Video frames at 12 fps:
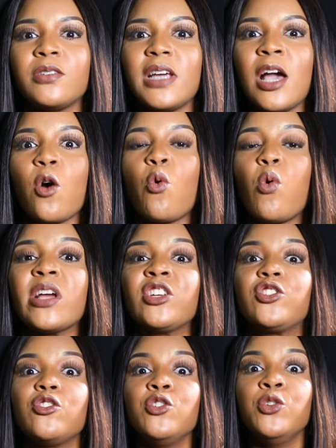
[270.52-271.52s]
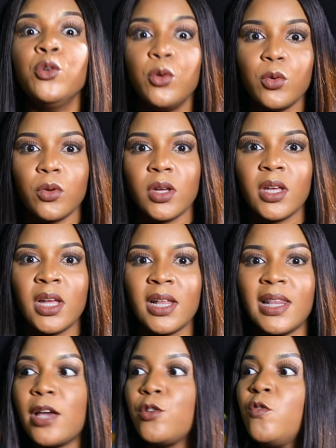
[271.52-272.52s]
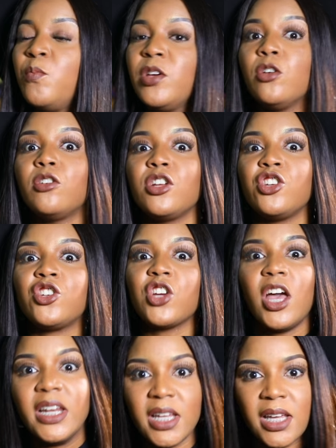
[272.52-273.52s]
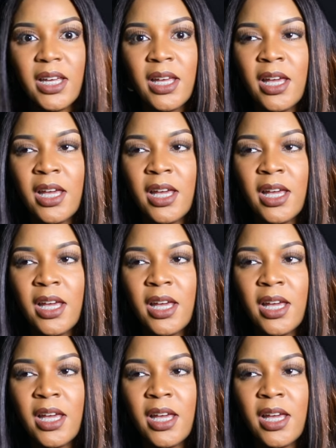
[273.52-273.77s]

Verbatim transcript: and question you that you've been on a journey,